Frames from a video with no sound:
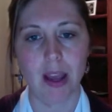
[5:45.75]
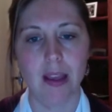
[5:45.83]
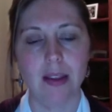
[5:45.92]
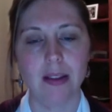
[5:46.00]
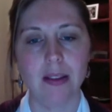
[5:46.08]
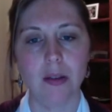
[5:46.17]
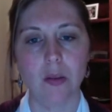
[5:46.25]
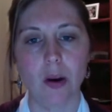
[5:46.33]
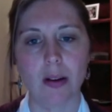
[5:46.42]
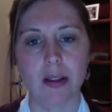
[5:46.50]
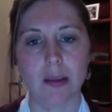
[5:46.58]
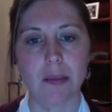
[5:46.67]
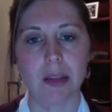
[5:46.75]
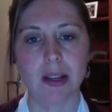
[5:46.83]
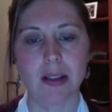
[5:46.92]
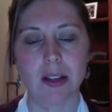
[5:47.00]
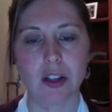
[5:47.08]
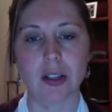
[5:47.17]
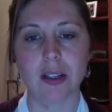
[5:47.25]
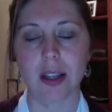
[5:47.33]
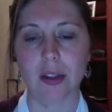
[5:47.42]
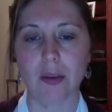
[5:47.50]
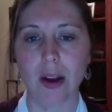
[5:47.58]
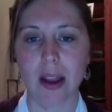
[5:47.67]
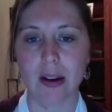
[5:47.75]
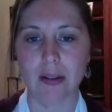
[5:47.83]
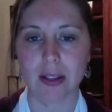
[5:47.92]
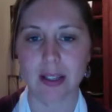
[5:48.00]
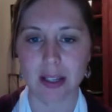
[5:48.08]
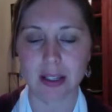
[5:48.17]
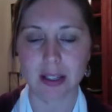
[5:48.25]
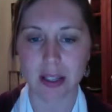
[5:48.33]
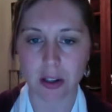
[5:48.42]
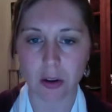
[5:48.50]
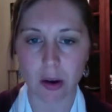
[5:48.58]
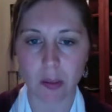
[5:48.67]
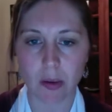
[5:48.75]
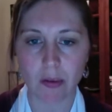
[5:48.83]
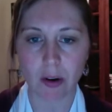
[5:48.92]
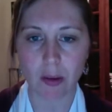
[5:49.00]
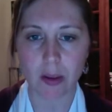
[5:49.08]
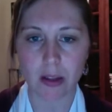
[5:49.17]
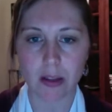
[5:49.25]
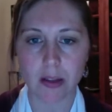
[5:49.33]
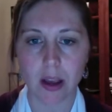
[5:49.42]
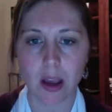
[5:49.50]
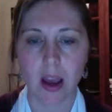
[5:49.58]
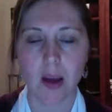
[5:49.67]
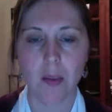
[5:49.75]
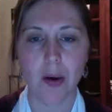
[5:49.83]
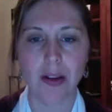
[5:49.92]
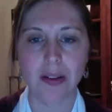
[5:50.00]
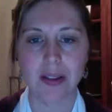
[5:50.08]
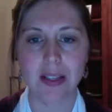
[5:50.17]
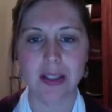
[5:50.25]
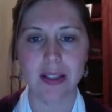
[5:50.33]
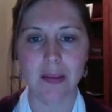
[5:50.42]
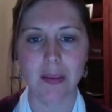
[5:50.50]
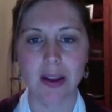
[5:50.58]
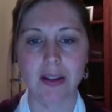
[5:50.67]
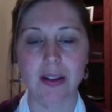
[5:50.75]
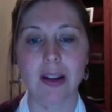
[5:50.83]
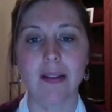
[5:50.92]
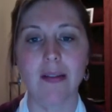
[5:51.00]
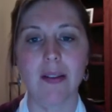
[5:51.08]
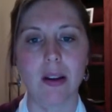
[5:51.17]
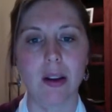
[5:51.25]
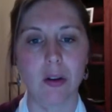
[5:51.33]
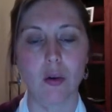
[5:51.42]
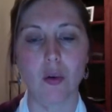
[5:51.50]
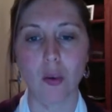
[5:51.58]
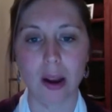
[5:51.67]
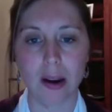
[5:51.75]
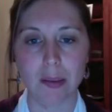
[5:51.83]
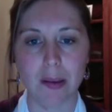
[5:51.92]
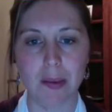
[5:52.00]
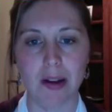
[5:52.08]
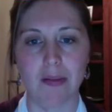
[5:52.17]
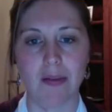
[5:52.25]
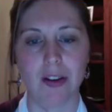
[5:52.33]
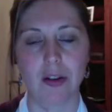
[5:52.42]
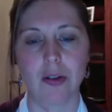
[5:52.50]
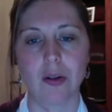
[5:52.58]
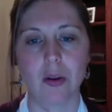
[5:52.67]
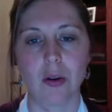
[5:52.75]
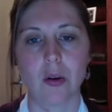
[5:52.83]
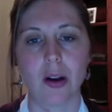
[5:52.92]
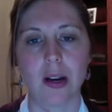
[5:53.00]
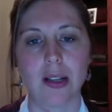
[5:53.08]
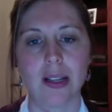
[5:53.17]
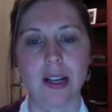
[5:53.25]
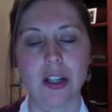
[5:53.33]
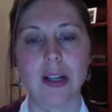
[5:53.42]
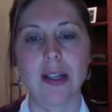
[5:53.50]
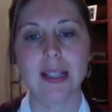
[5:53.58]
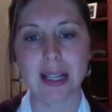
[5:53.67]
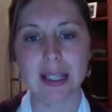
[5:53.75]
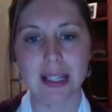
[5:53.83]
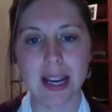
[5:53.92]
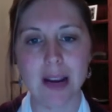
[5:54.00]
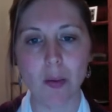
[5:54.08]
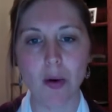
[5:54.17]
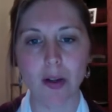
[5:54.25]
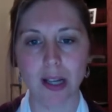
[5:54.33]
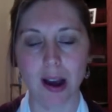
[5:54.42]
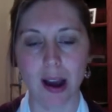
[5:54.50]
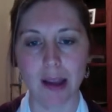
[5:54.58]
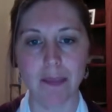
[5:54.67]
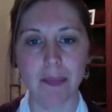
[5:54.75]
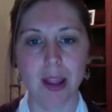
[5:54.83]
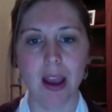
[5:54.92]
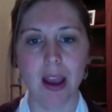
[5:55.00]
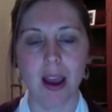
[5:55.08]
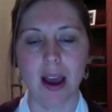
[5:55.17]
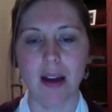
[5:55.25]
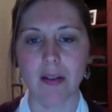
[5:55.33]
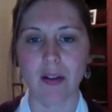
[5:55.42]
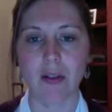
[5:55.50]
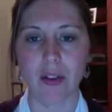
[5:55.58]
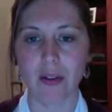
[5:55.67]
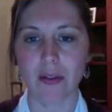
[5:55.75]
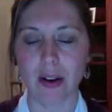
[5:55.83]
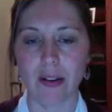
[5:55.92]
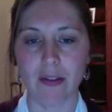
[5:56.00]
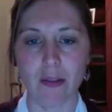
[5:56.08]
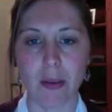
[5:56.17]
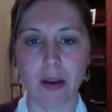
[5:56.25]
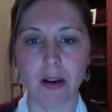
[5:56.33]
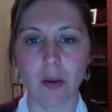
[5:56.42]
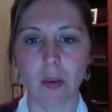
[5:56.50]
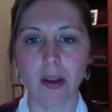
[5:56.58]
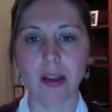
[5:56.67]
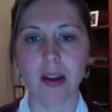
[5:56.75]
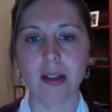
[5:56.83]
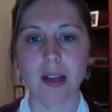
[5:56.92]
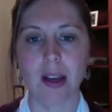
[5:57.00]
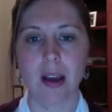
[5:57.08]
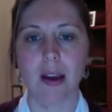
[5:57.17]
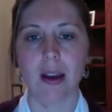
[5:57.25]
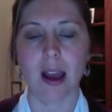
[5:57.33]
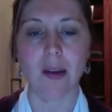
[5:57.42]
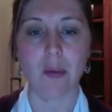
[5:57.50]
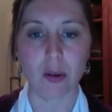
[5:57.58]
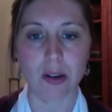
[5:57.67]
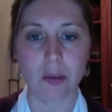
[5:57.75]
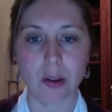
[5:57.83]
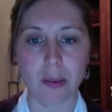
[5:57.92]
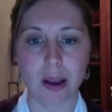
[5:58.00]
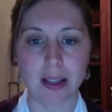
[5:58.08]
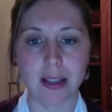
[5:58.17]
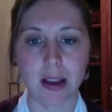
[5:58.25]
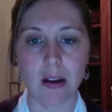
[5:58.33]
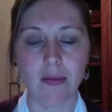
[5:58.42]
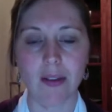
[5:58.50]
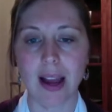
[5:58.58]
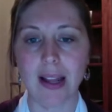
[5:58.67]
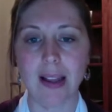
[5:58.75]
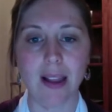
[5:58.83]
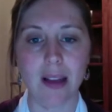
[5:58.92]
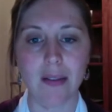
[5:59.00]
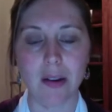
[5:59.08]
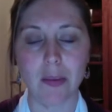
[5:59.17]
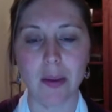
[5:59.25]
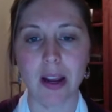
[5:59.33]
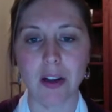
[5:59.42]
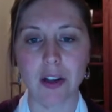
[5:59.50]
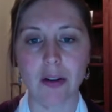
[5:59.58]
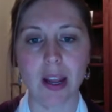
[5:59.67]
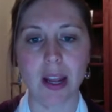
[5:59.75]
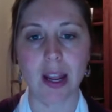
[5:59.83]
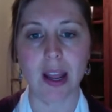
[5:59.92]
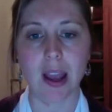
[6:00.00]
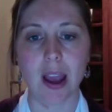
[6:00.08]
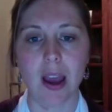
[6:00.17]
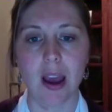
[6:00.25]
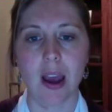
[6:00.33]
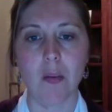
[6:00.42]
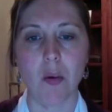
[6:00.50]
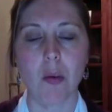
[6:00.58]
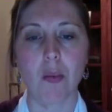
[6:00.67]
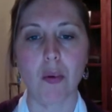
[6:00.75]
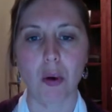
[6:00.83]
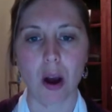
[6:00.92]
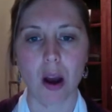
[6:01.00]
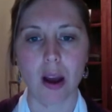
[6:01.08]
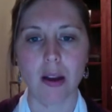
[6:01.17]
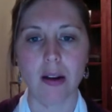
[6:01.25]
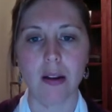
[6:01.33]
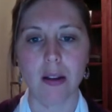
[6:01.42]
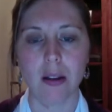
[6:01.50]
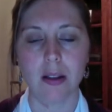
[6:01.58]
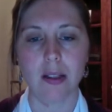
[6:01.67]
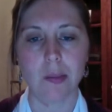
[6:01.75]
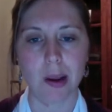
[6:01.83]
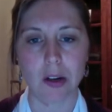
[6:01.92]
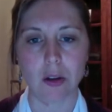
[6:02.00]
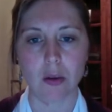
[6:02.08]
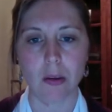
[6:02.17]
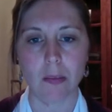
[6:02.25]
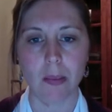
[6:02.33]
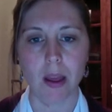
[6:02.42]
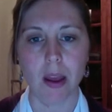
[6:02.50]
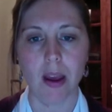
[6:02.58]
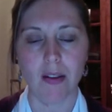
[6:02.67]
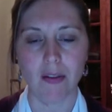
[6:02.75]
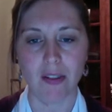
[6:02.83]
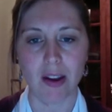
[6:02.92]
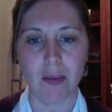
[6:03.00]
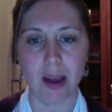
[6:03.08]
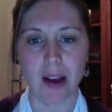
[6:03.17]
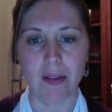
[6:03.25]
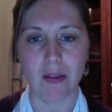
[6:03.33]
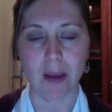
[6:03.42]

This is where something such as the 360-degree performance appraisal system is incredibly beneficial to an organization. It does take more time. I don't know if you're very familiar with it. I've worked it with myself. I love it because you're getting a more broad spectrum of feedback from